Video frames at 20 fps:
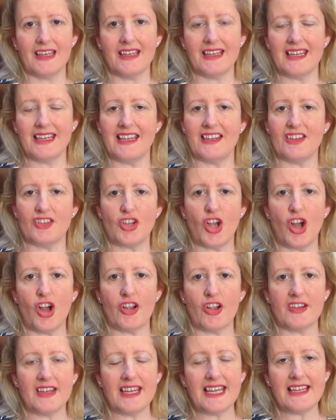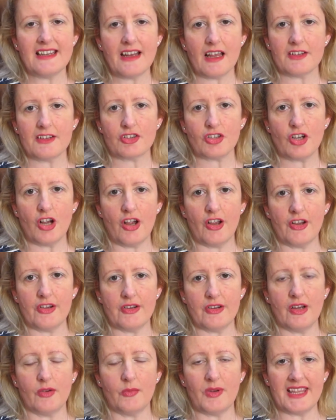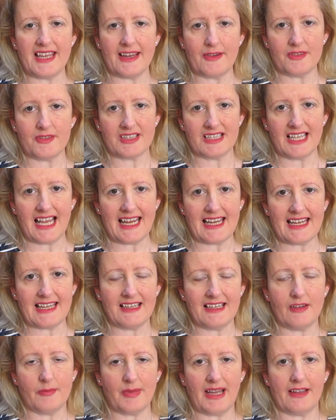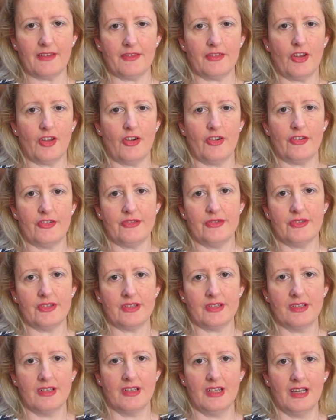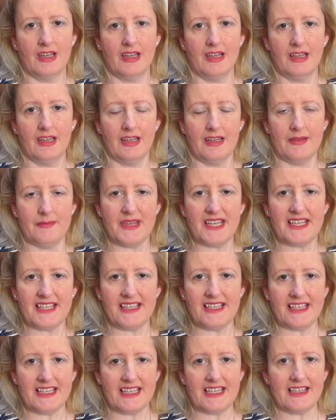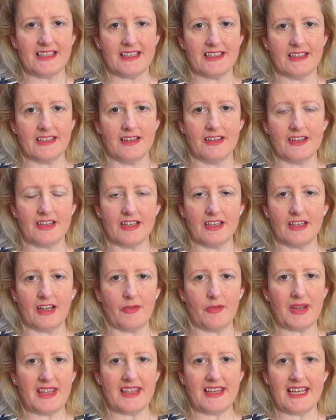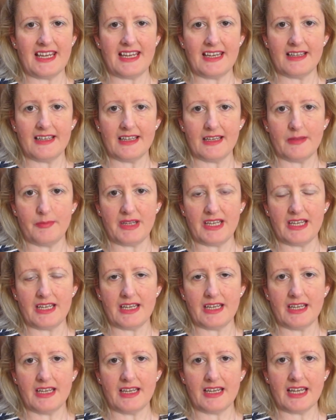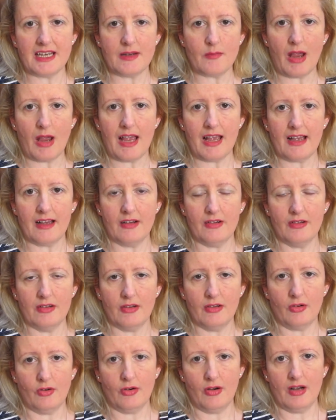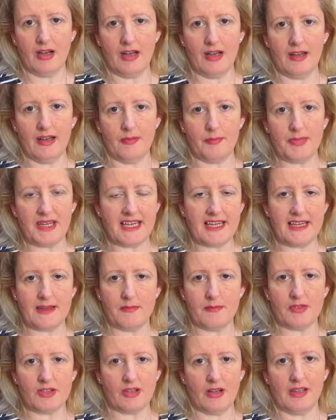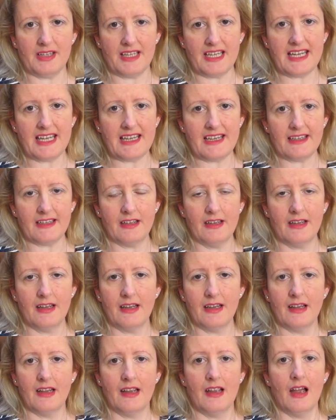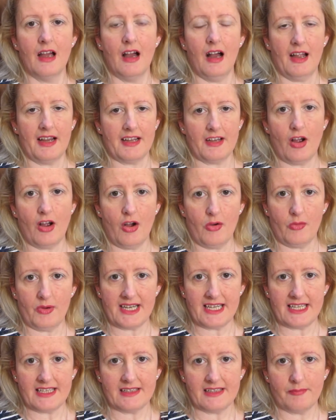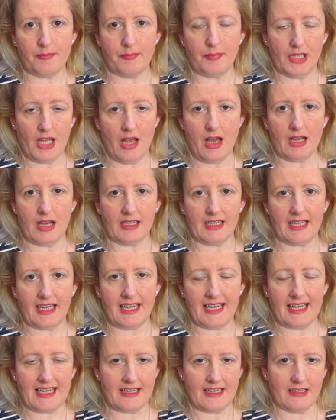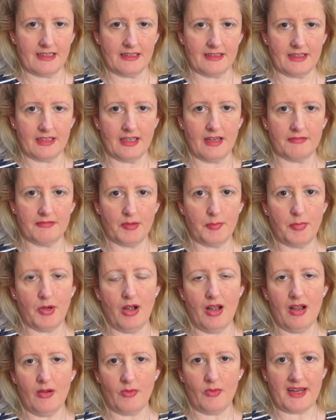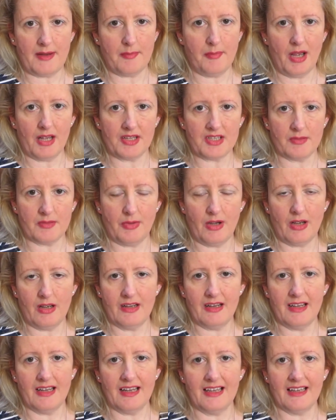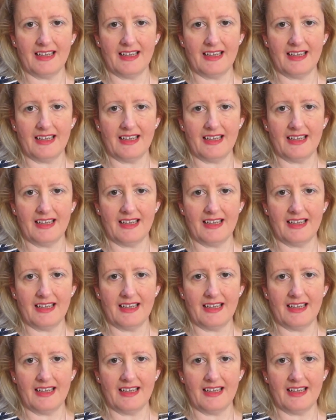Yeah, so it does go without saying about those messages, you know, whether it be email or PMs on IG, I always block and report where possible.